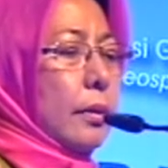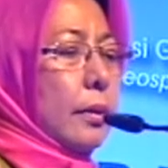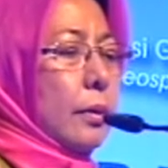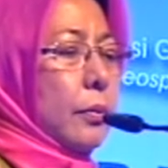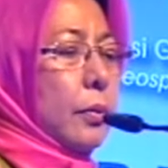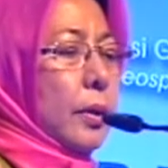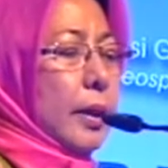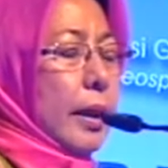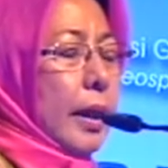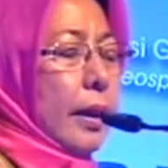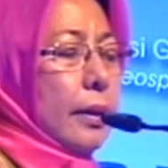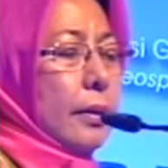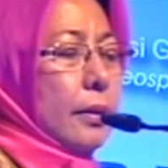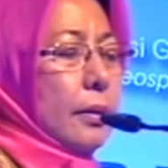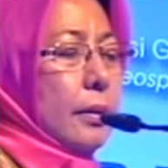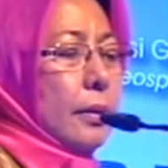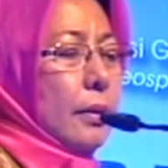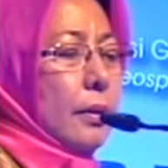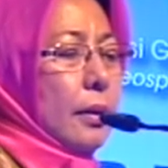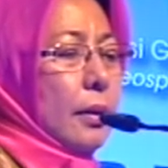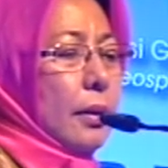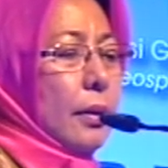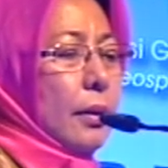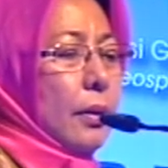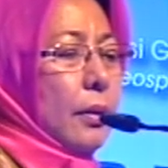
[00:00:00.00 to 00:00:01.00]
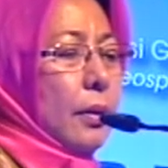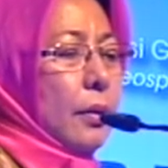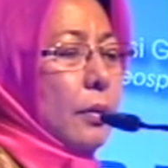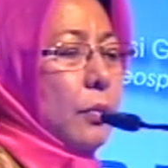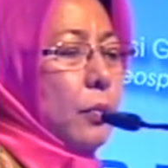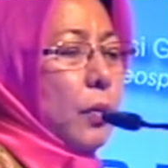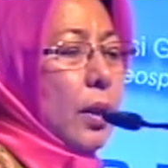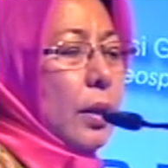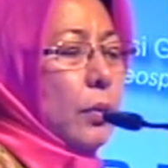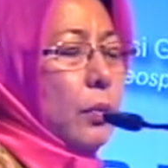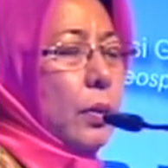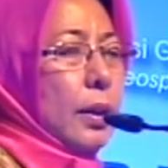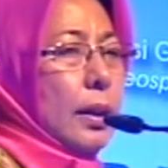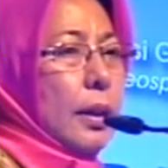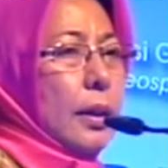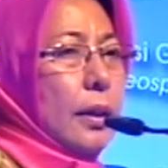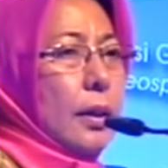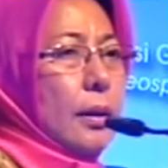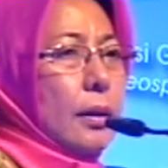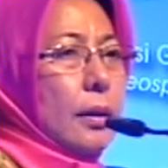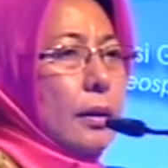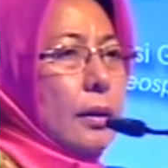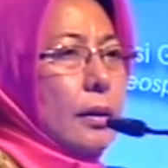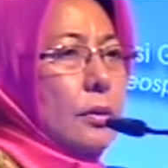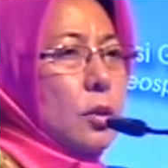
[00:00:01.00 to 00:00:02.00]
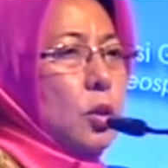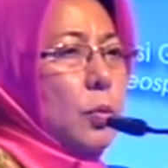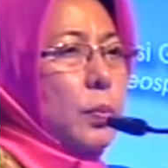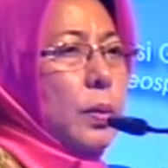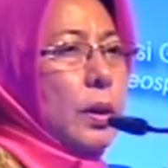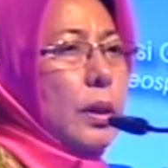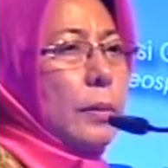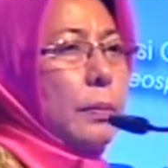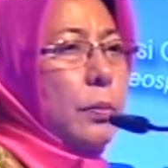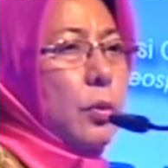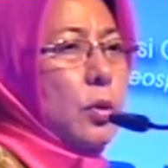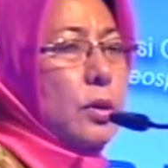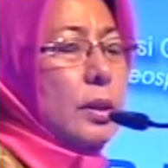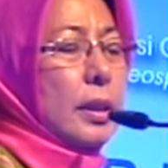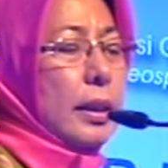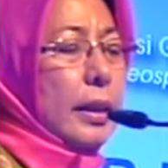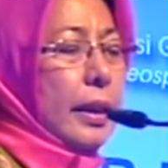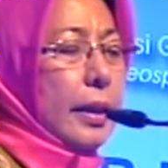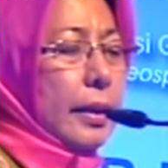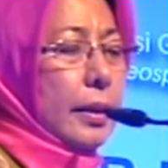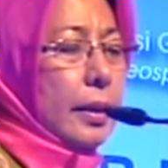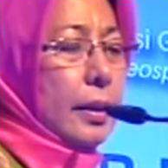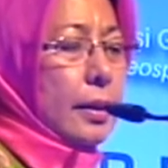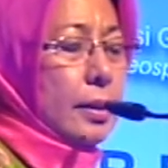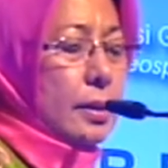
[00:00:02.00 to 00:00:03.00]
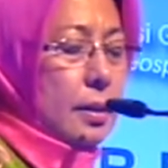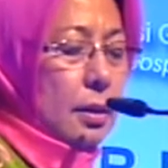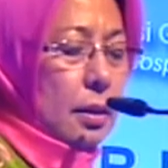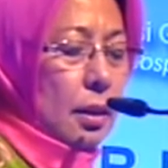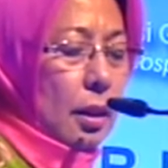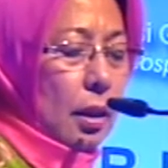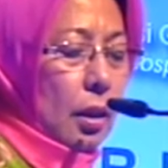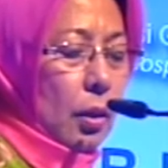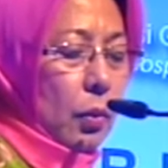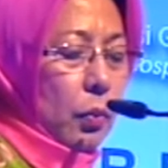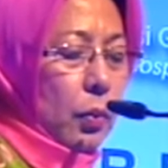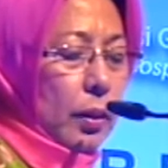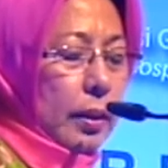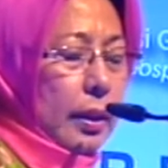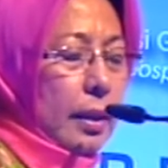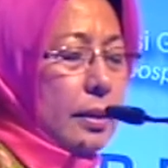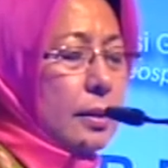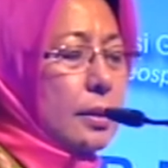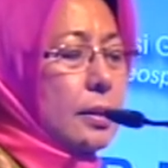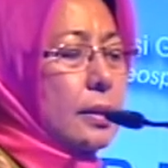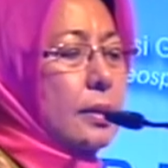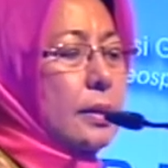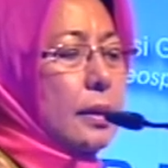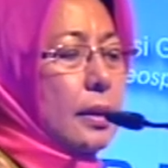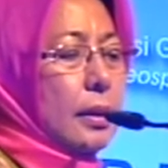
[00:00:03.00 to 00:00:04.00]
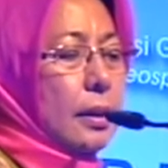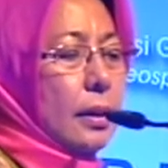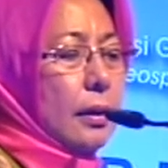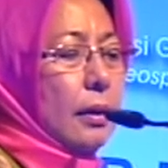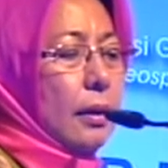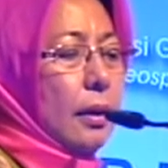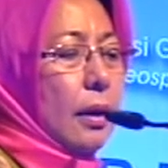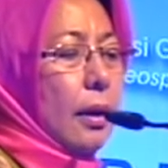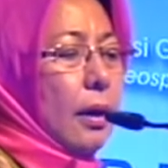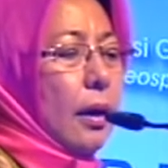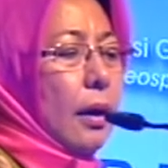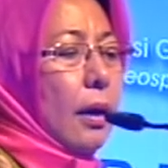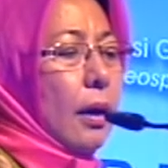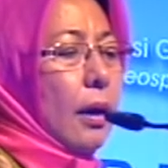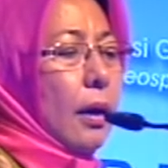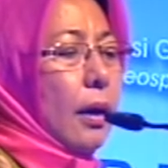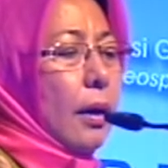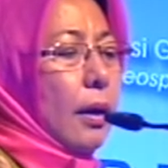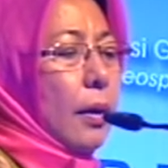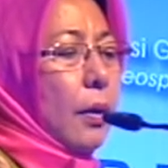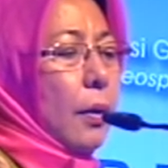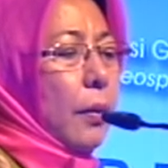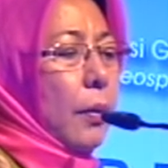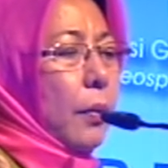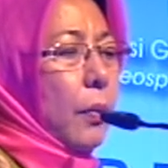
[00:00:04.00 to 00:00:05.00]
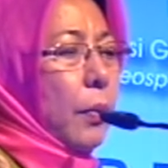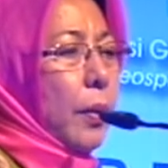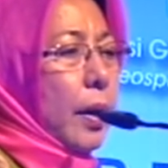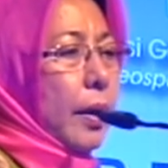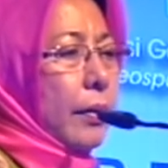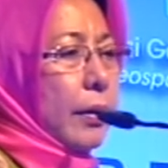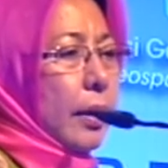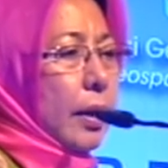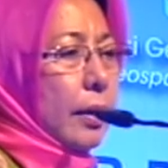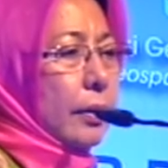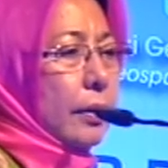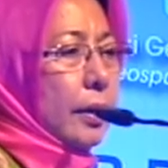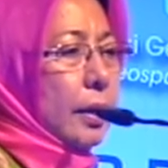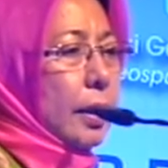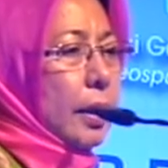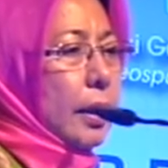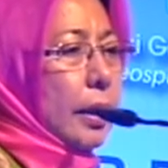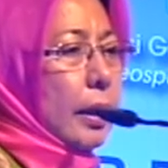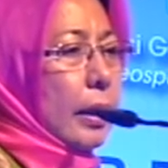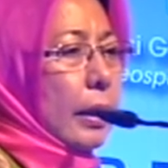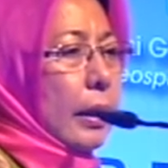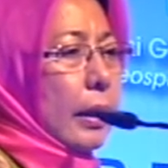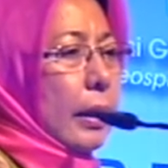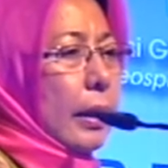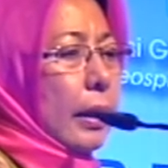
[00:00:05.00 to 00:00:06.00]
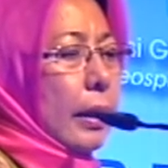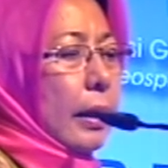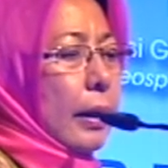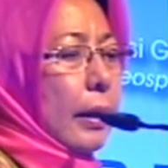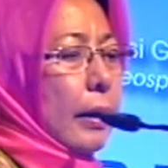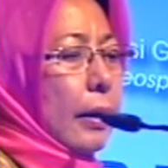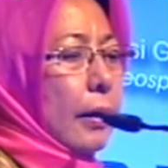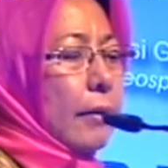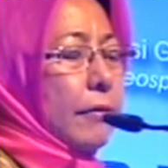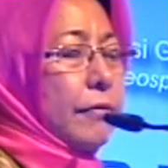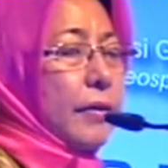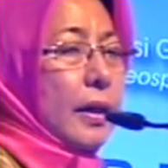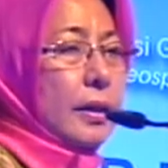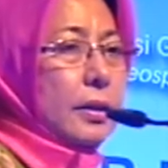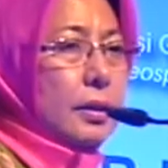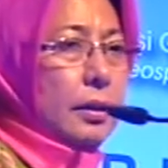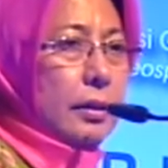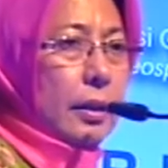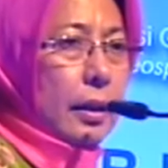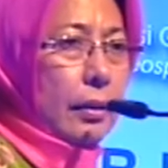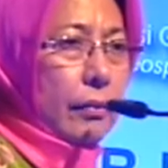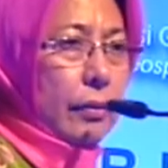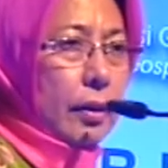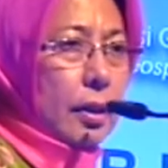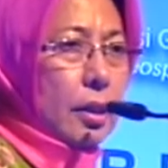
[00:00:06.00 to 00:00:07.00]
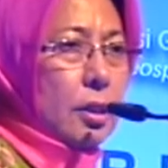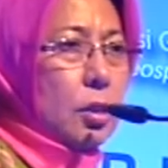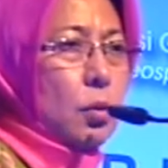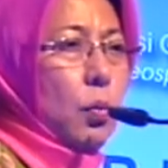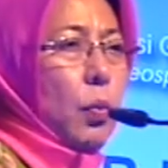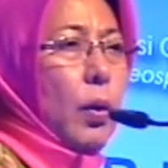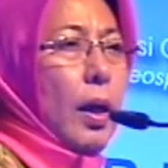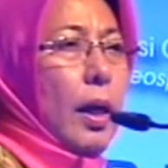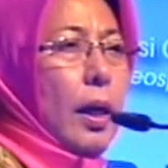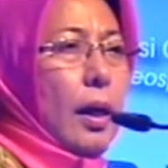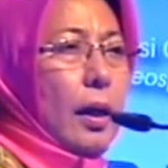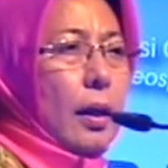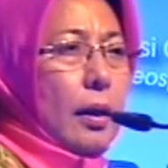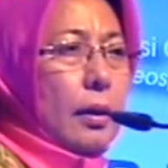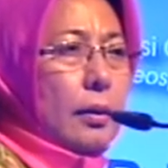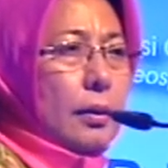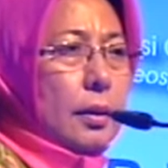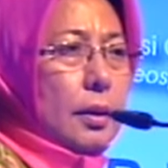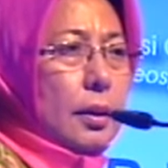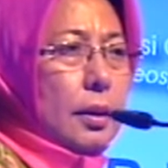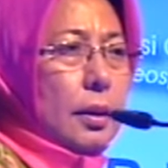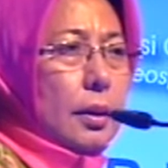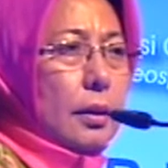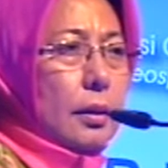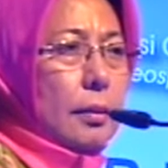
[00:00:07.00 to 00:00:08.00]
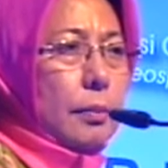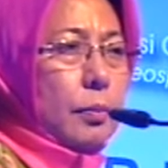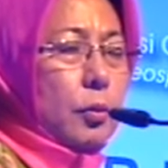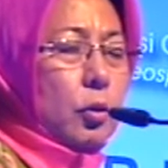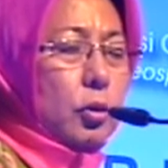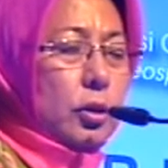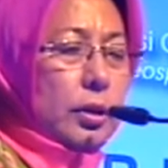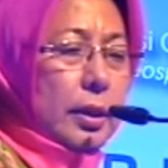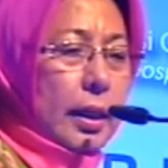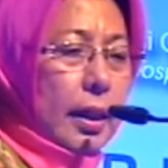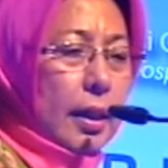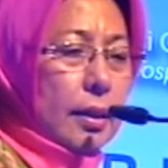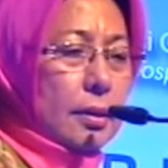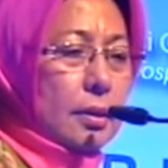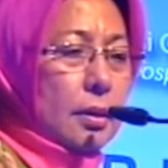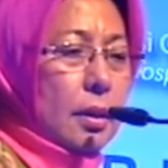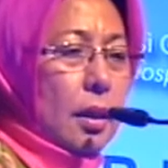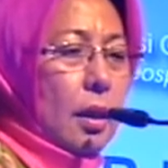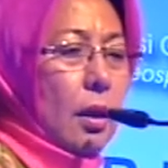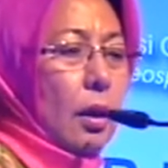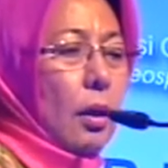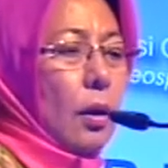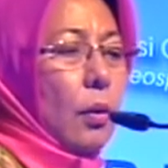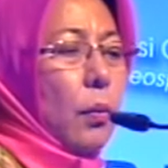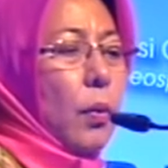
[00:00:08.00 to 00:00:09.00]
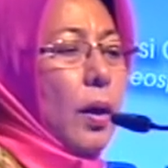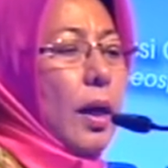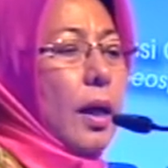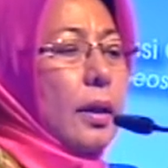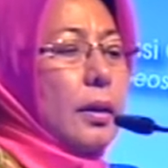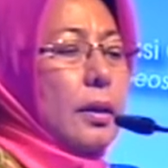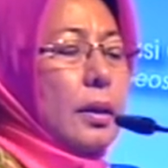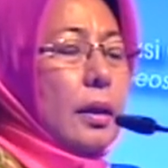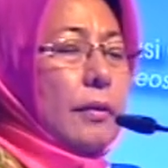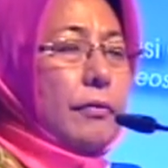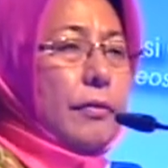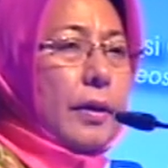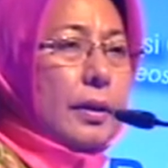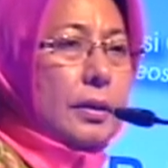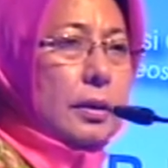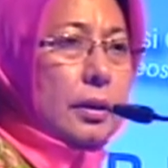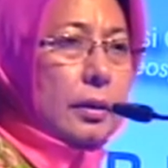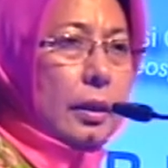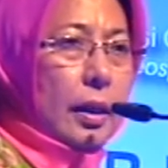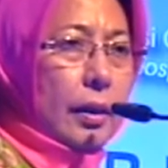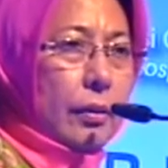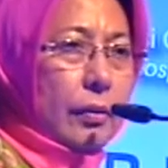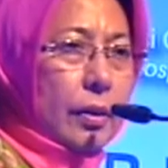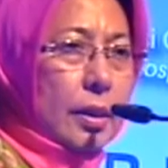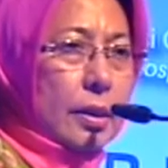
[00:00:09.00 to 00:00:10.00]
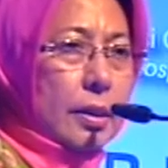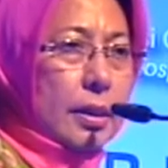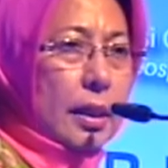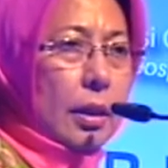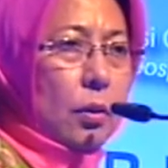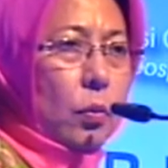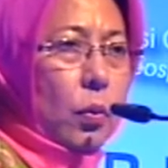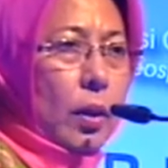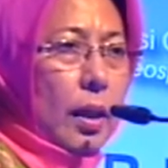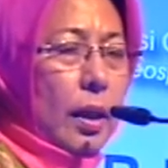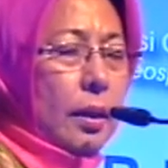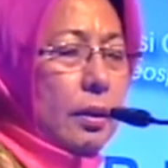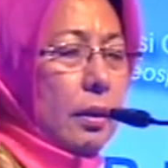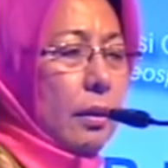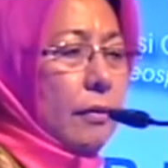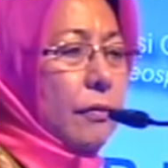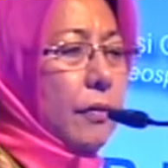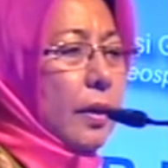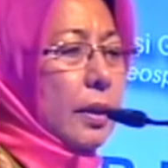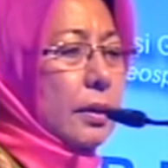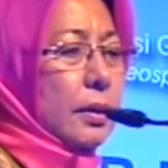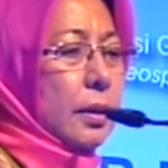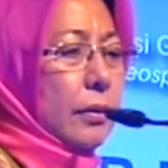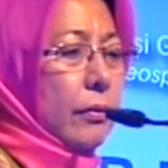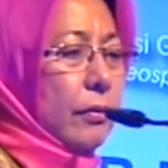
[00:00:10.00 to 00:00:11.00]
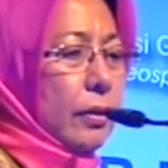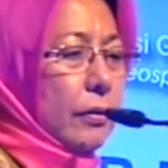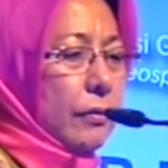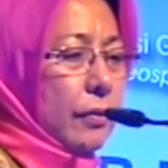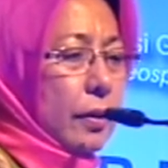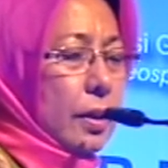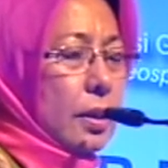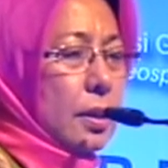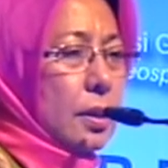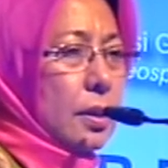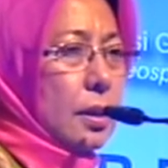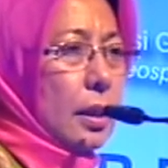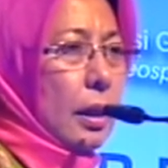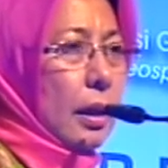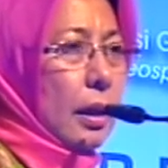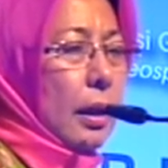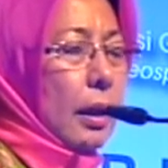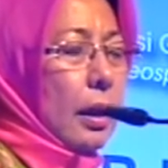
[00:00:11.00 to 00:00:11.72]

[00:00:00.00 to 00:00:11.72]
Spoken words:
When we superimpose the layers, we can see where are the affected areas, where are the projects, where are the affected areas, and where are the affected rivers.